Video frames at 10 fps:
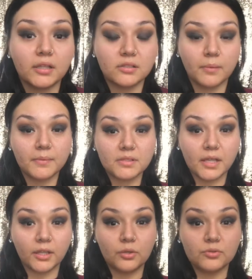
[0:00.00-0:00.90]
It's almost
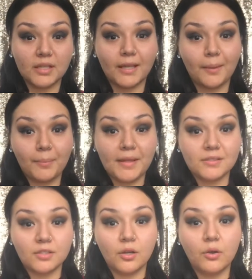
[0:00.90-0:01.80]
like using a
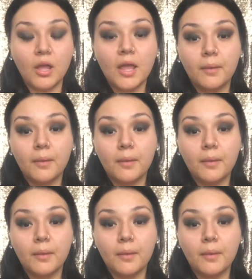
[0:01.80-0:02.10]
pencil